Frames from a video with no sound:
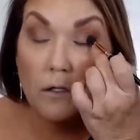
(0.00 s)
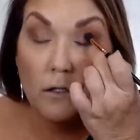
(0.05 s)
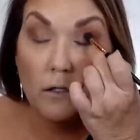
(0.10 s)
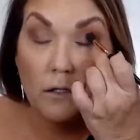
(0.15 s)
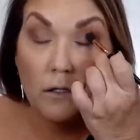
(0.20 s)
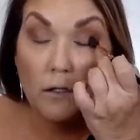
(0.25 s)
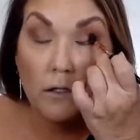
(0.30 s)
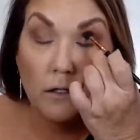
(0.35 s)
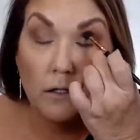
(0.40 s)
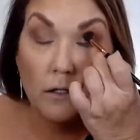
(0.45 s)

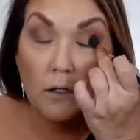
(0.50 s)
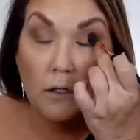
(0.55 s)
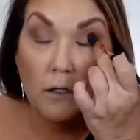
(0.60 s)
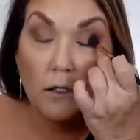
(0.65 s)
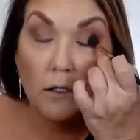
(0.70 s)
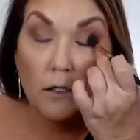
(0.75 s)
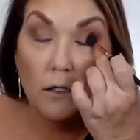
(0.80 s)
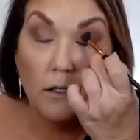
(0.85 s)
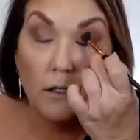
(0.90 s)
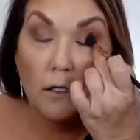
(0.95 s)

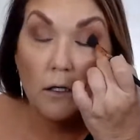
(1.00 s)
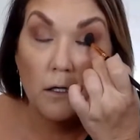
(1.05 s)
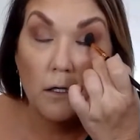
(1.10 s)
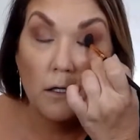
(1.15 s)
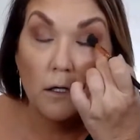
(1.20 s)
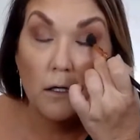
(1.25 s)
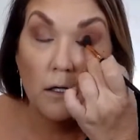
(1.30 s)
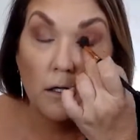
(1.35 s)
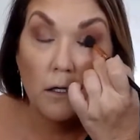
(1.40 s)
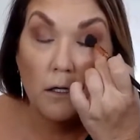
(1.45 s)

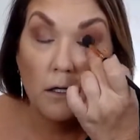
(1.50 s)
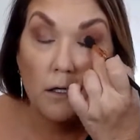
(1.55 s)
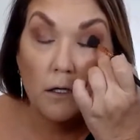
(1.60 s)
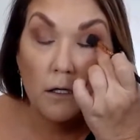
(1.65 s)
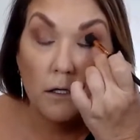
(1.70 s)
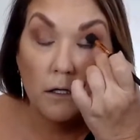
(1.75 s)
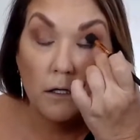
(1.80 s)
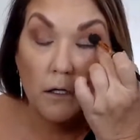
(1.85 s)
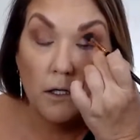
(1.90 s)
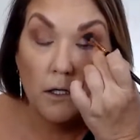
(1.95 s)

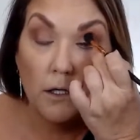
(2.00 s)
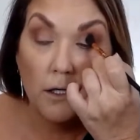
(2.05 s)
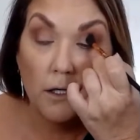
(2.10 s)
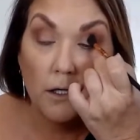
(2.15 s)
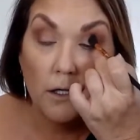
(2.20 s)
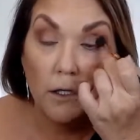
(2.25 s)
(no one is talking)